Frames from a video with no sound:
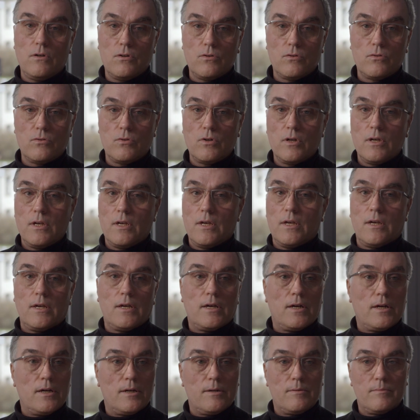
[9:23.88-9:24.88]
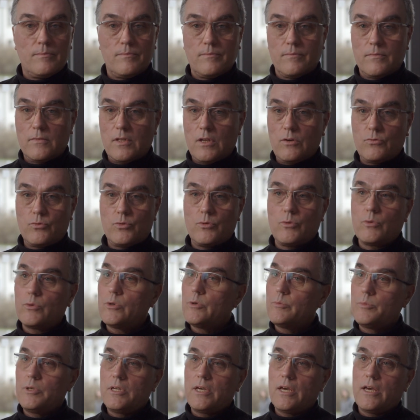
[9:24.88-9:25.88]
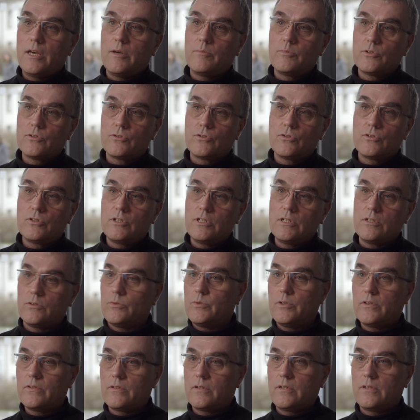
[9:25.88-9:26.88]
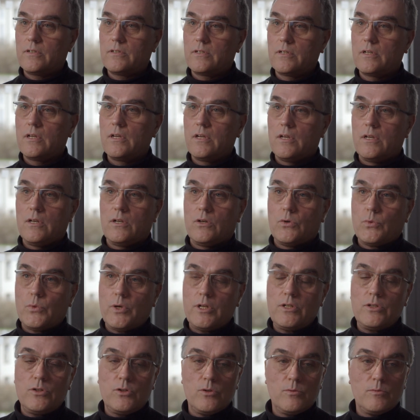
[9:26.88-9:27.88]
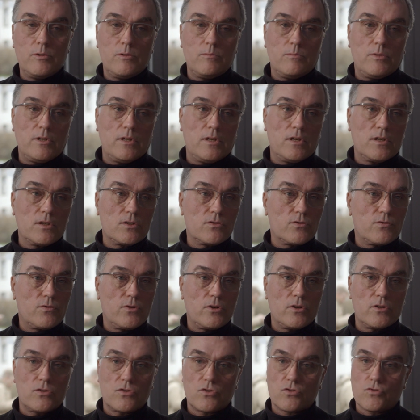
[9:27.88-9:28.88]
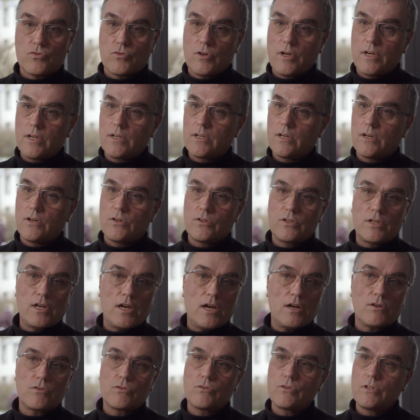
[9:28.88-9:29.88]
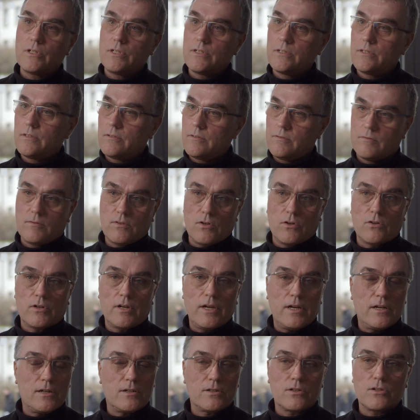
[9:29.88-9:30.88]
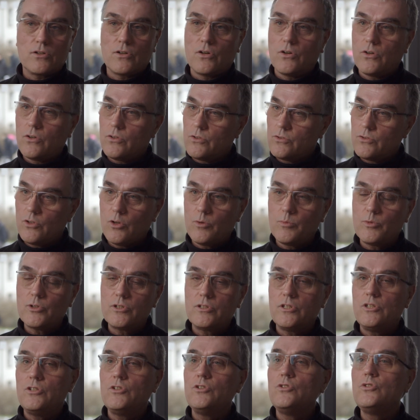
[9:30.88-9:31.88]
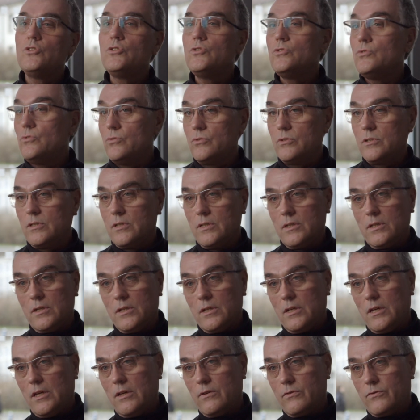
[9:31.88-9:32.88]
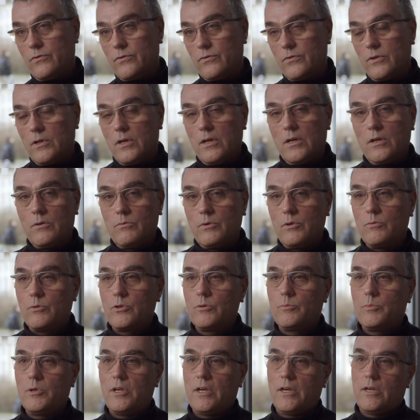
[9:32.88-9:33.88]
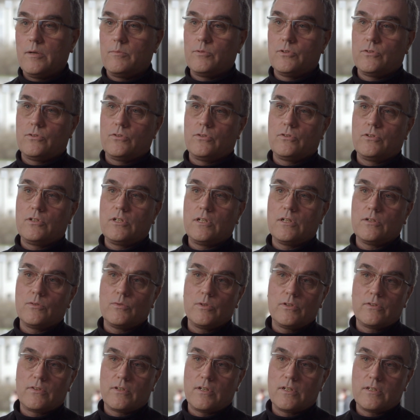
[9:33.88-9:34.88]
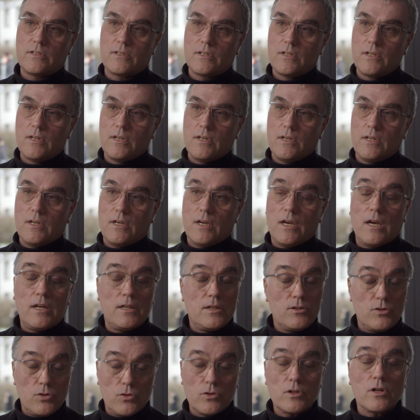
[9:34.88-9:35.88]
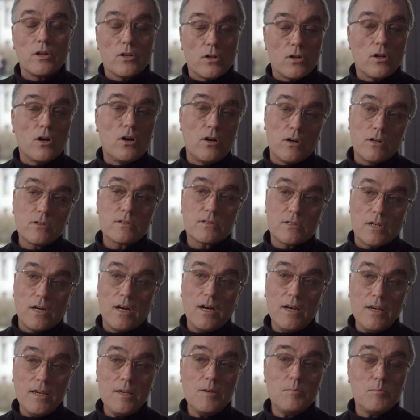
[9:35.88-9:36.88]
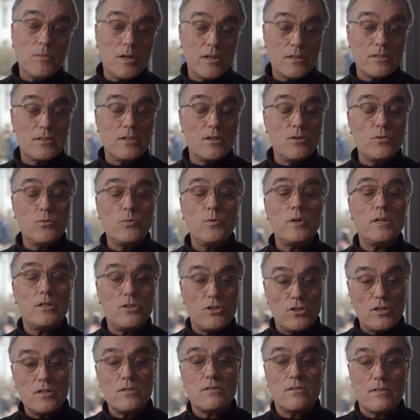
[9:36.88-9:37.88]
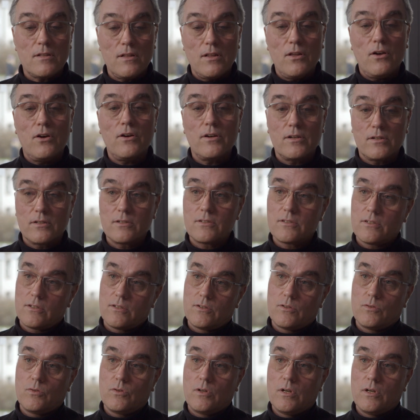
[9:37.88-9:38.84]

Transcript: know if we will be able to deal with it. When human beings first tried out heroin or alcohol, nobody knew if we would be able to deal with it. And it took a long time until we just learned